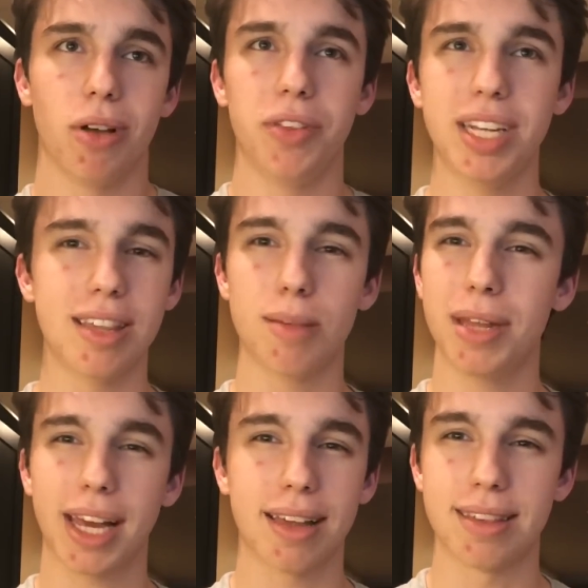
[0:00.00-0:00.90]
only needs to
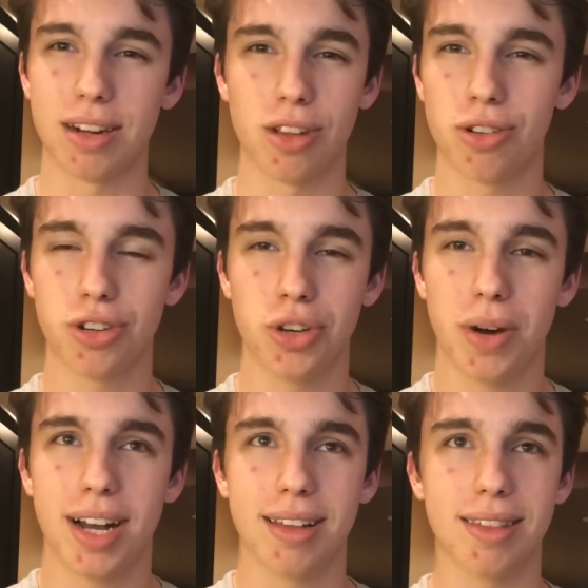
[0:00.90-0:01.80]
be like a sentence or
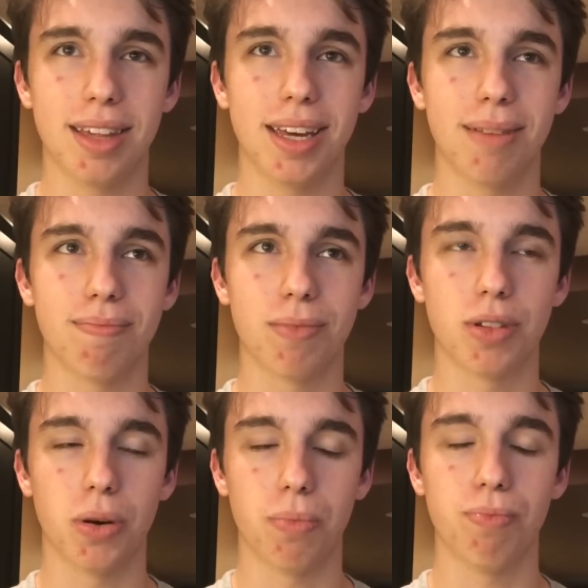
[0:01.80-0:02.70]
two, honestly.
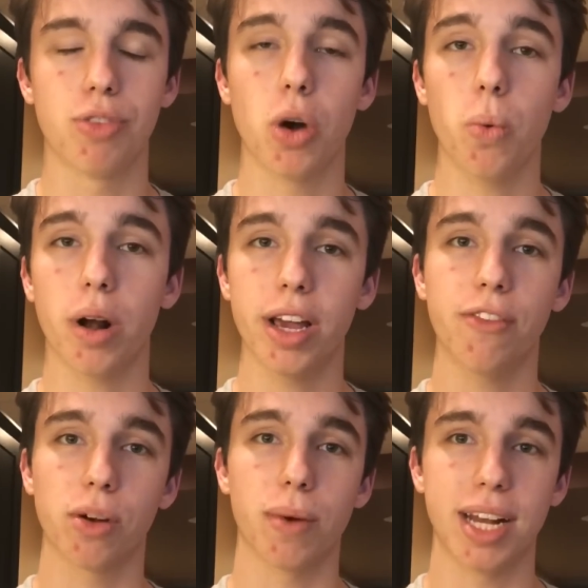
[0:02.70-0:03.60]
So don't worry
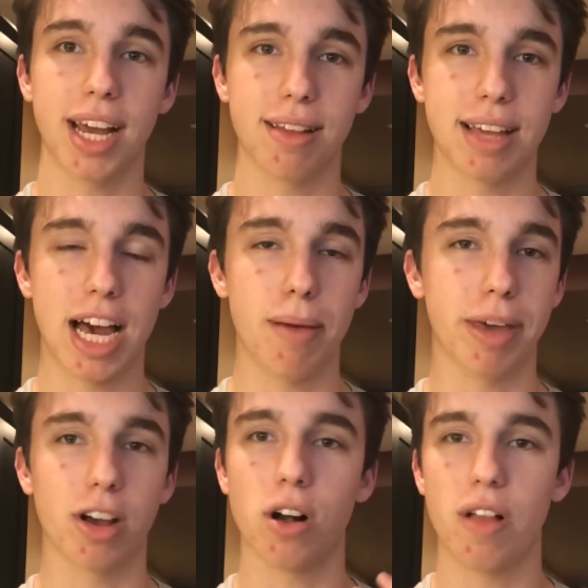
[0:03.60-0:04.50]
if you're running out of time,
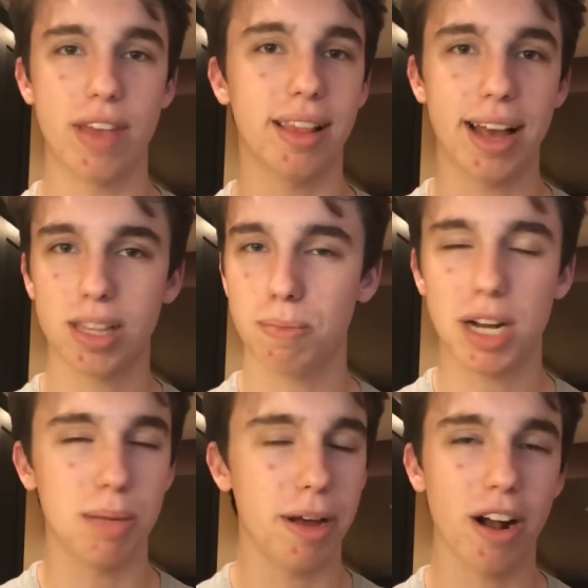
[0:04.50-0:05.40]
like you're on that last
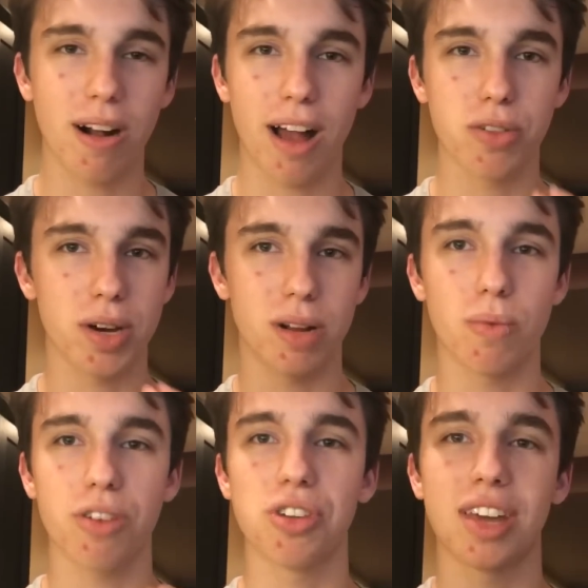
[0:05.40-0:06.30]
body paragraph trying to
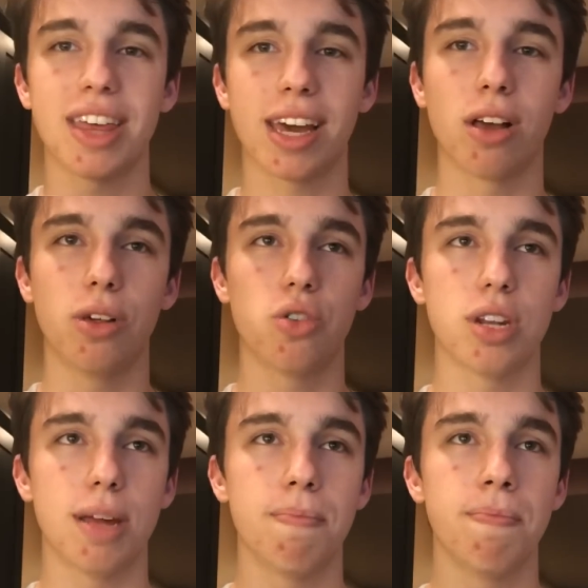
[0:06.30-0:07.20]
rush to get that
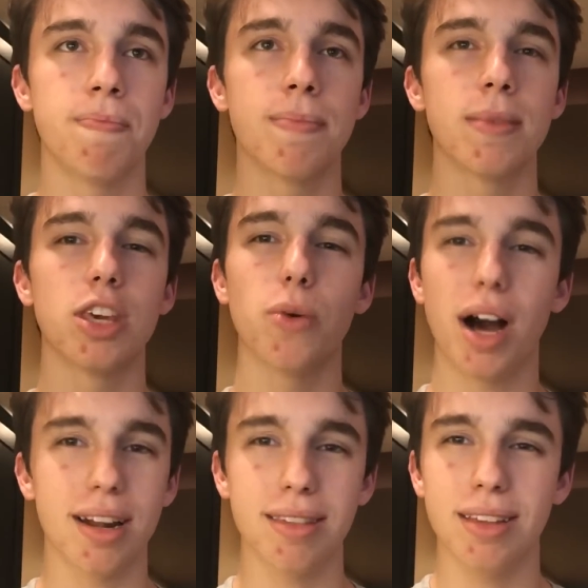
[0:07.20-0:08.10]
conclusion in. You
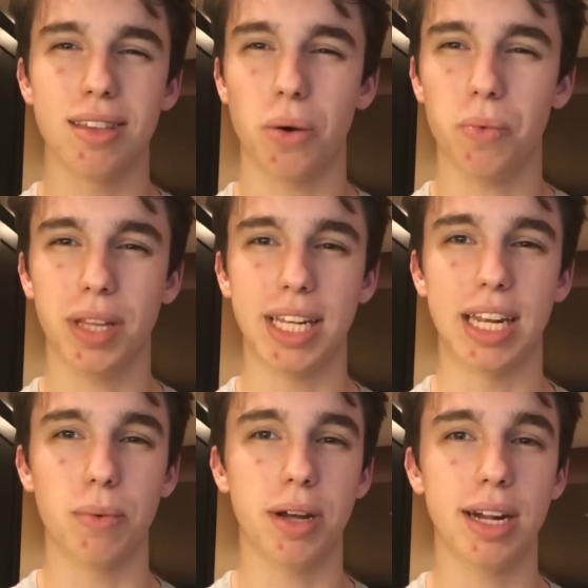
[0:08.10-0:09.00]
honestly don't really
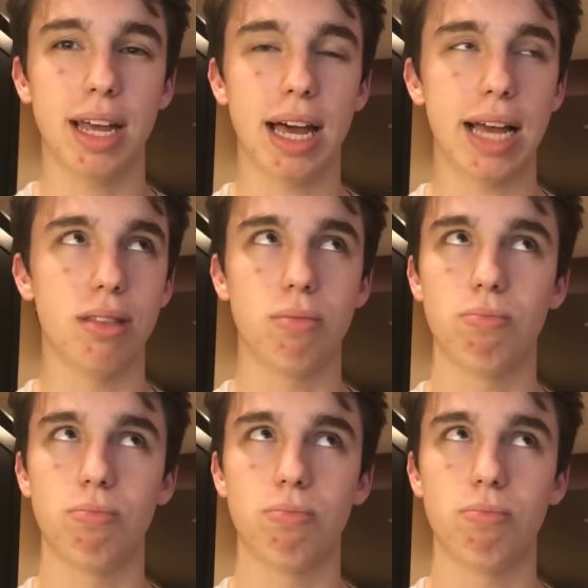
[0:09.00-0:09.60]
need one. I